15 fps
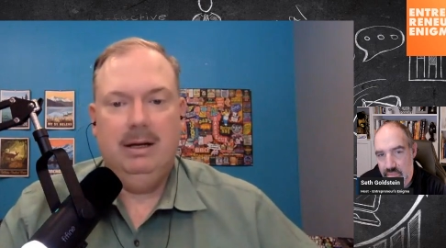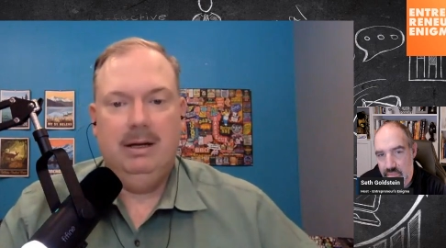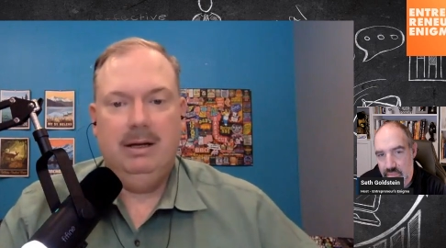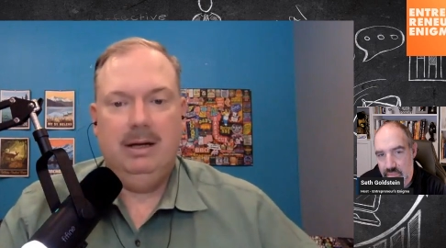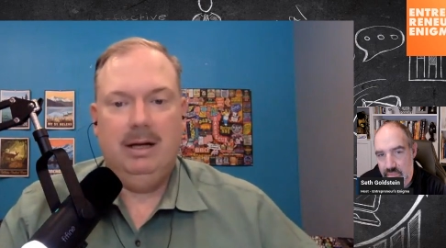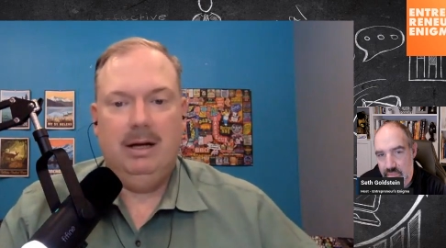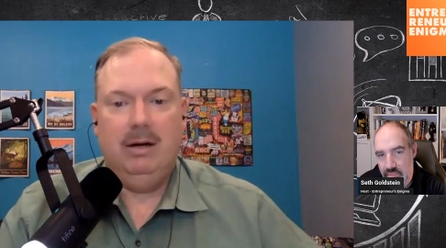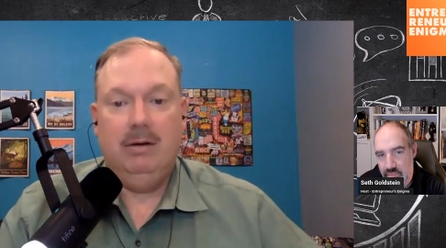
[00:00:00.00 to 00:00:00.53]
Speaker 1: You
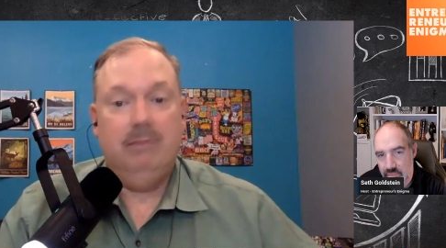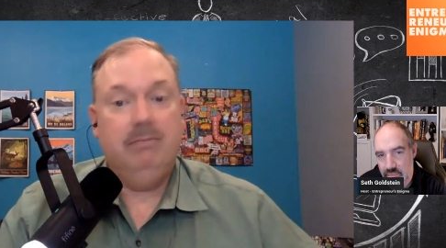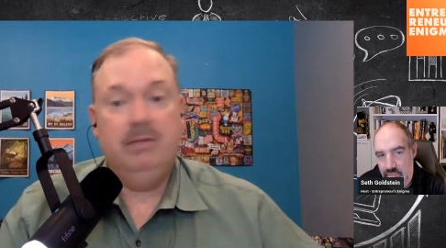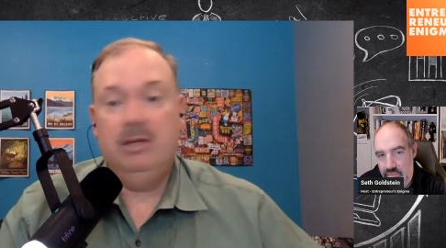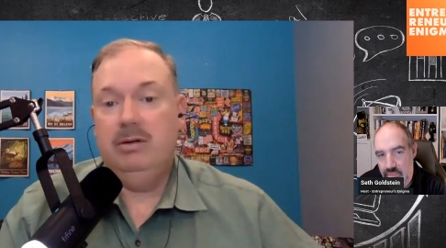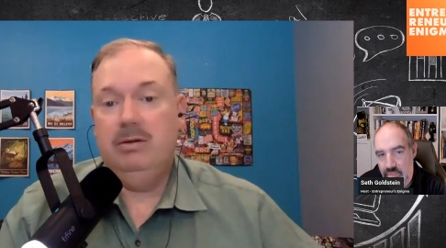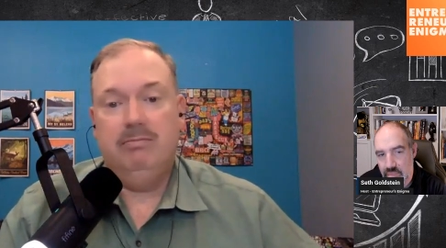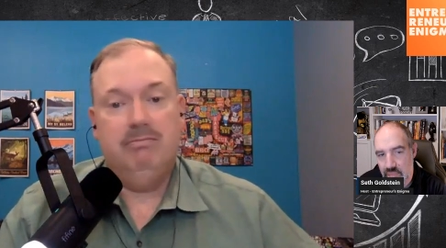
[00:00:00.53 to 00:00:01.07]
know,
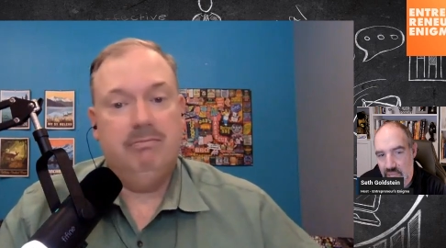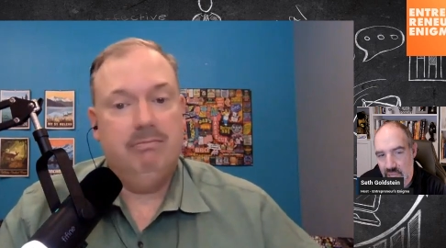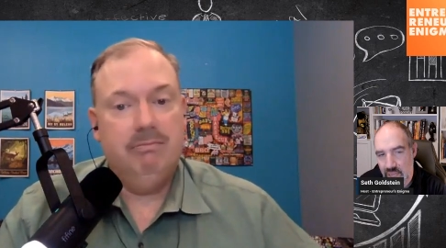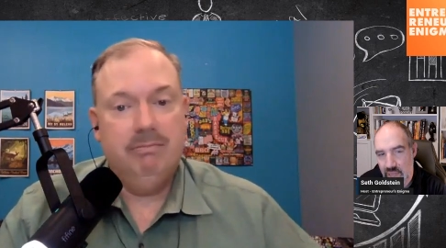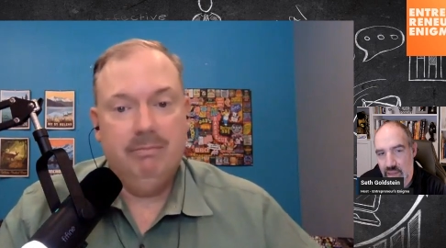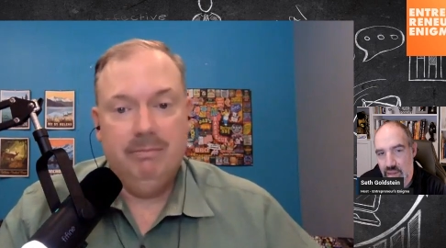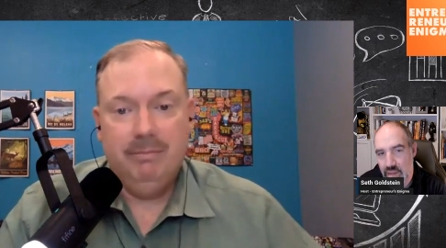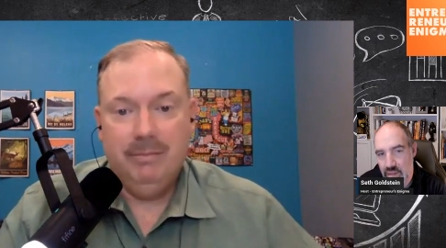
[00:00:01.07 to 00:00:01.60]
you, yeah.
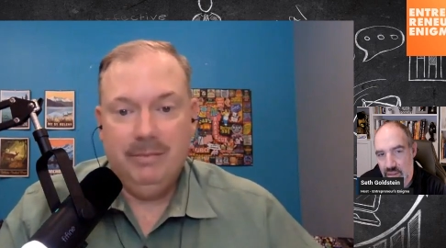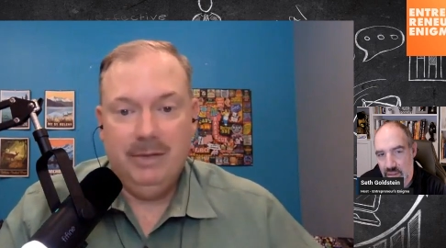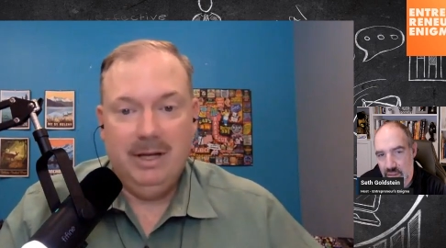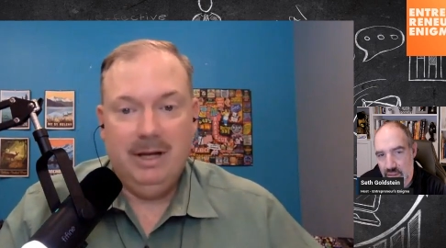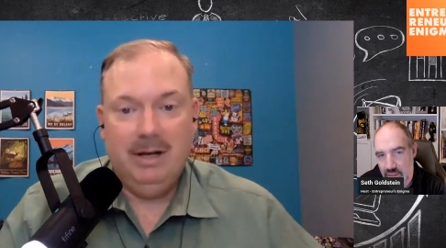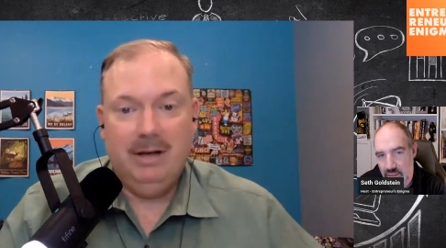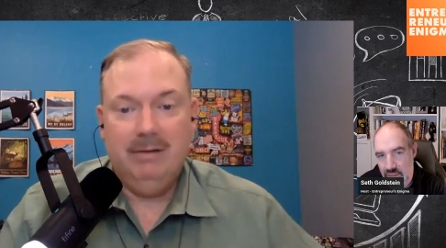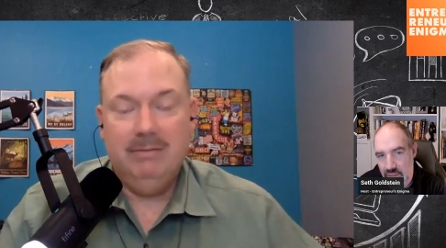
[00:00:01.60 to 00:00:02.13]
you
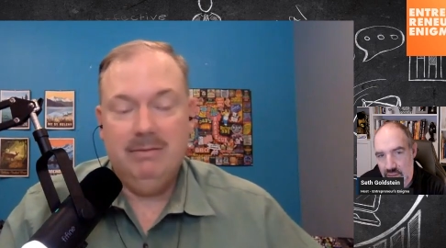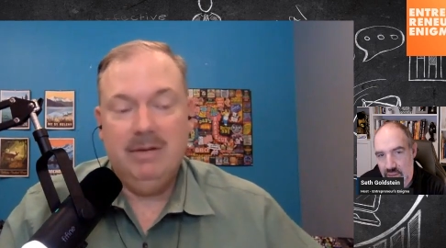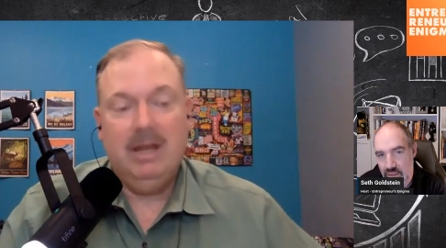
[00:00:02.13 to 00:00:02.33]
know,